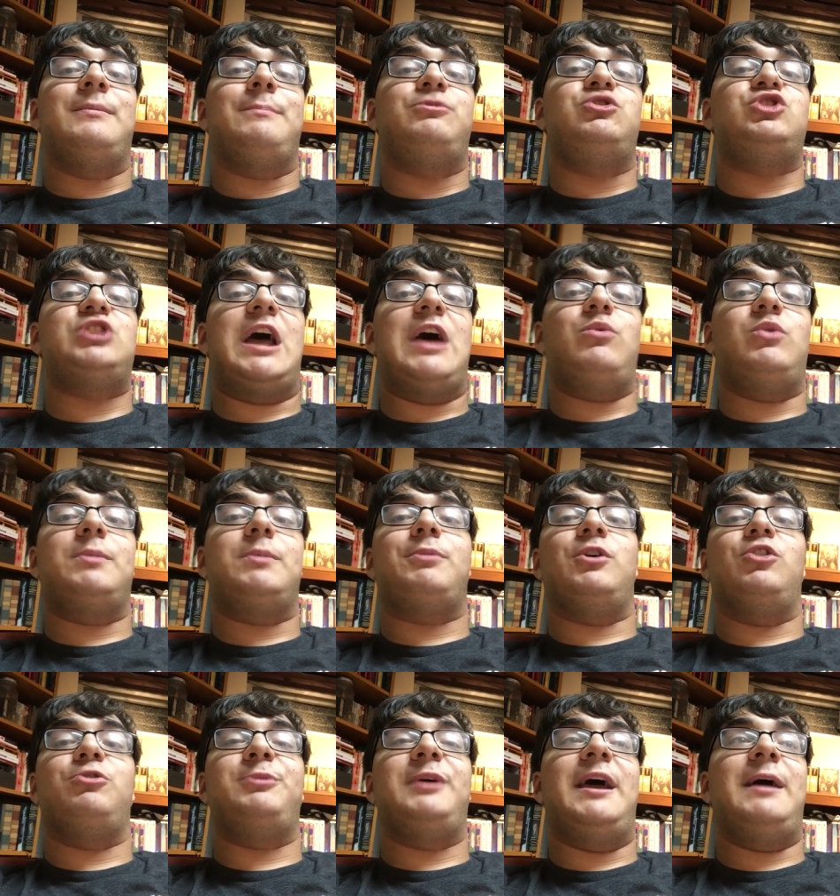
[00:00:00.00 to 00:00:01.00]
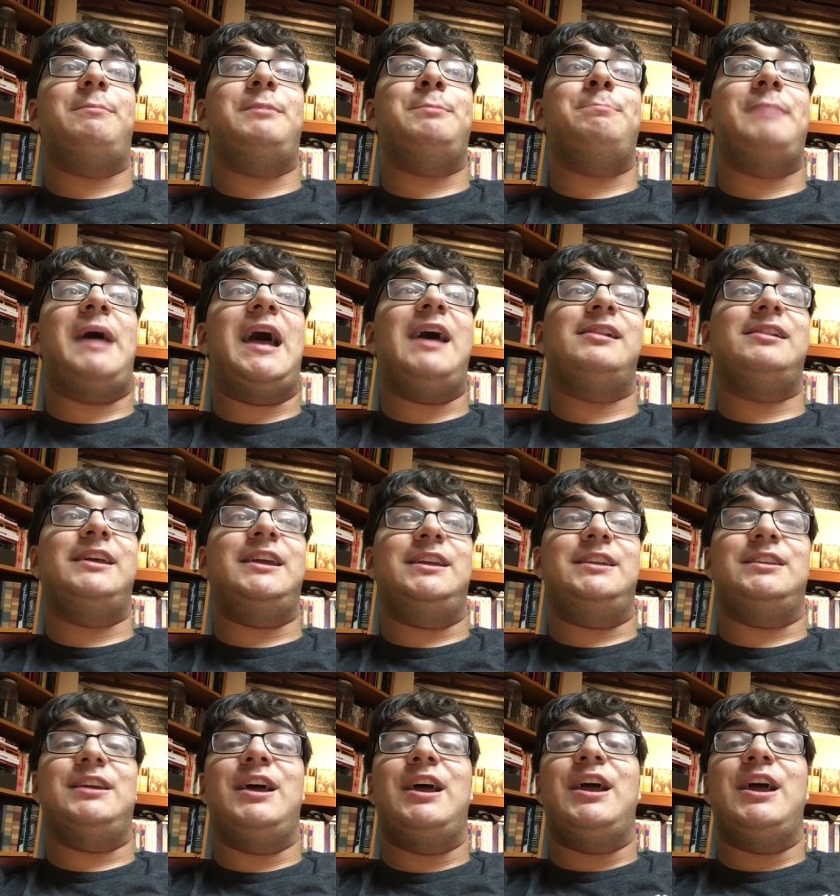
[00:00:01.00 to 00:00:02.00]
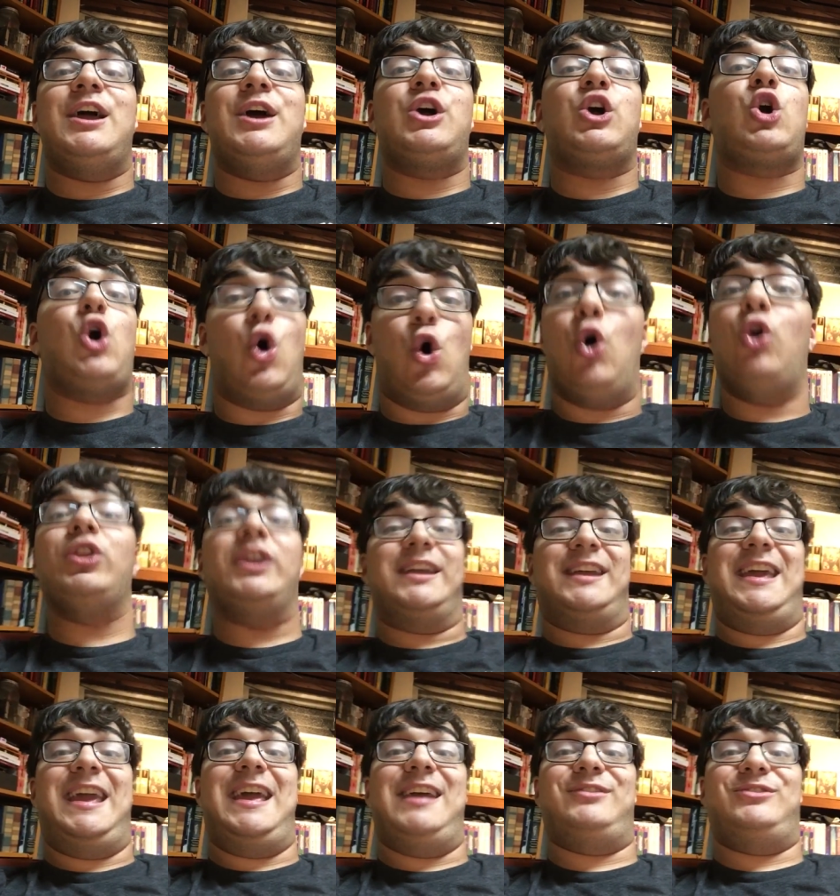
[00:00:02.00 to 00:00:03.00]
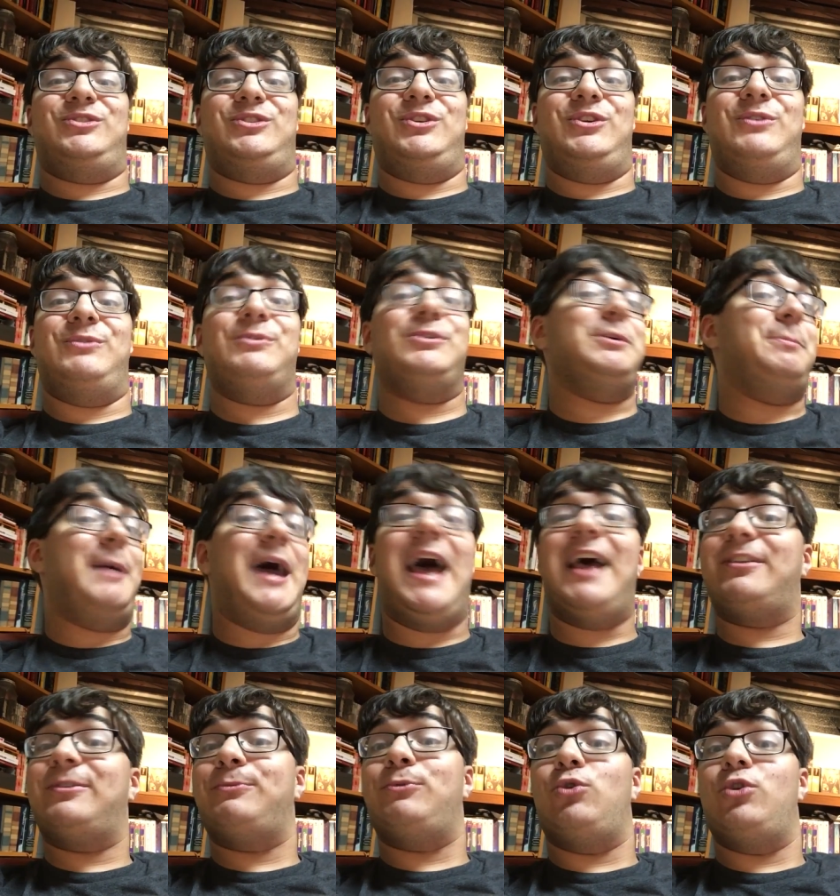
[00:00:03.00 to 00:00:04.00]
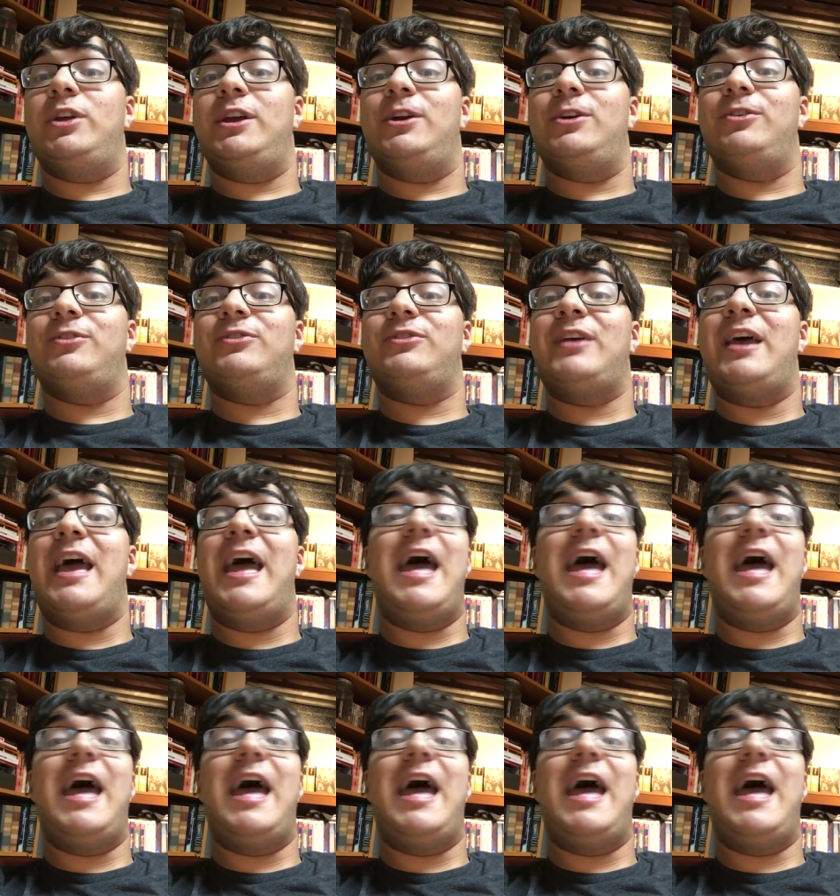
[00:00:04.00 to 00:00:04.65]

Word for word: Chadwick Boseman had been battling colon cancer for the past four years,